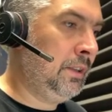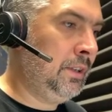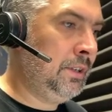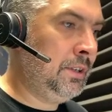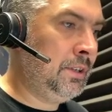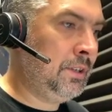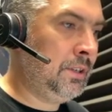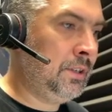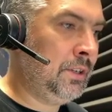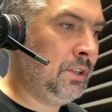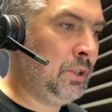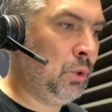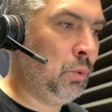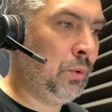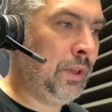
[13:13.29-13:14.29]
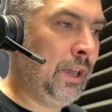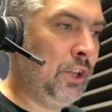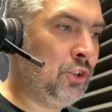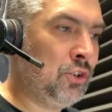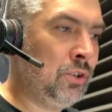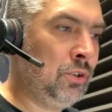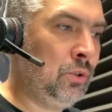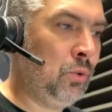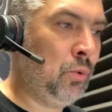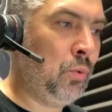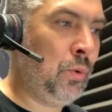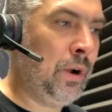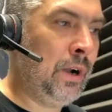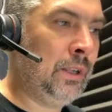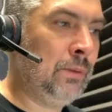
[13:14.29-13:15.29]
This is the location
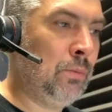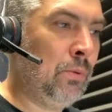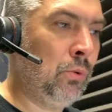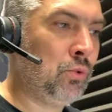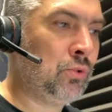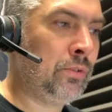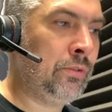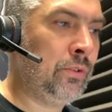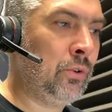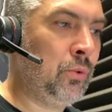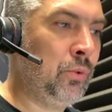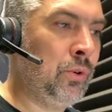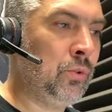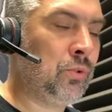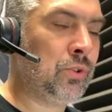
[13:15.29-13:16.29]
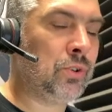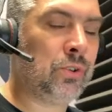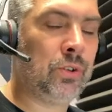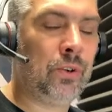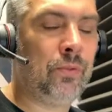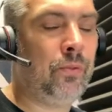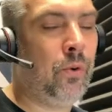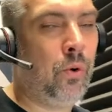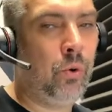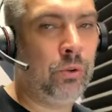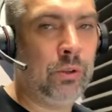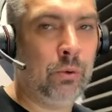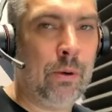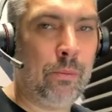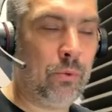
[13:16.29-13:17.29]
where the mobile server will serve all
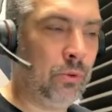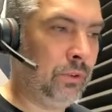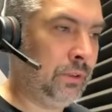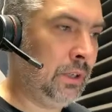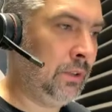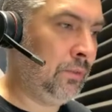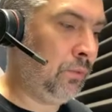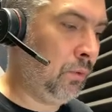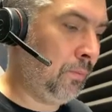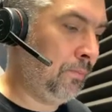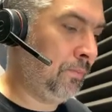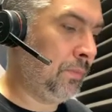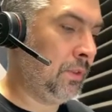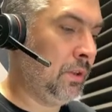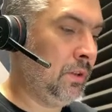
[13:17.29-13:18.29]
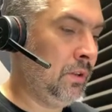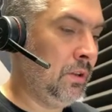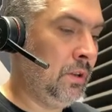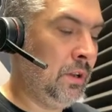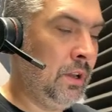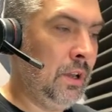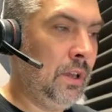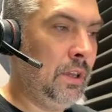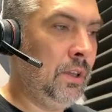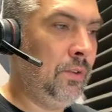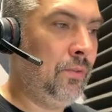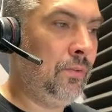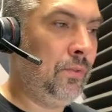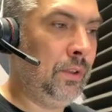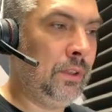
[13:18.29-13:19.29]
the web content from.
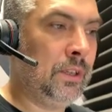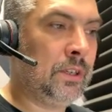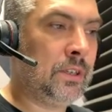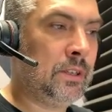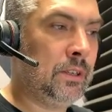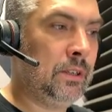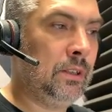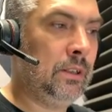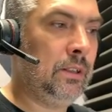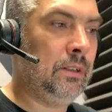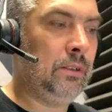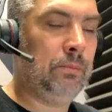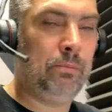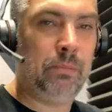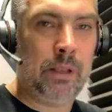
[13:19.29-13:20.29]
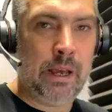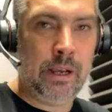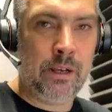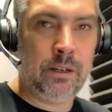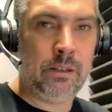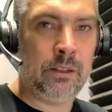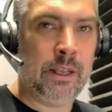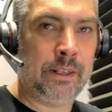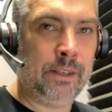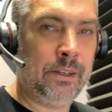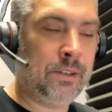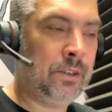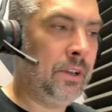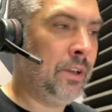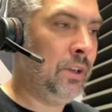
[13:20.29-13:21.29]
If it is blank like
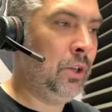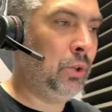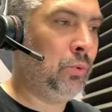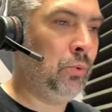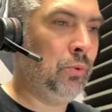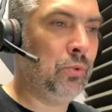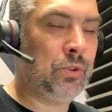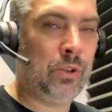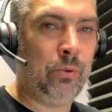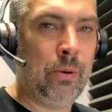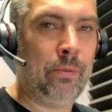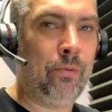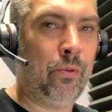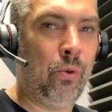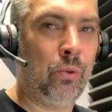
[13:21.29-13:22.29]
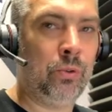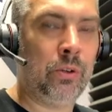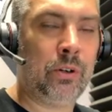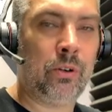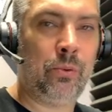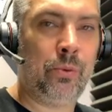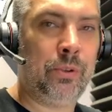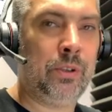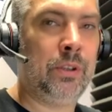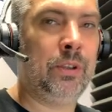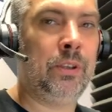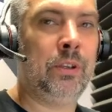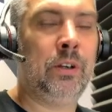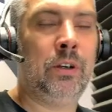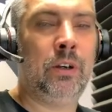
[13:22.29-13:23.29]
this, it will use the web folder
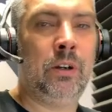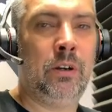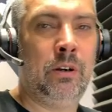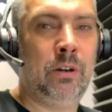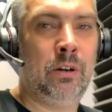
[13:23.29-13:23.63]
within the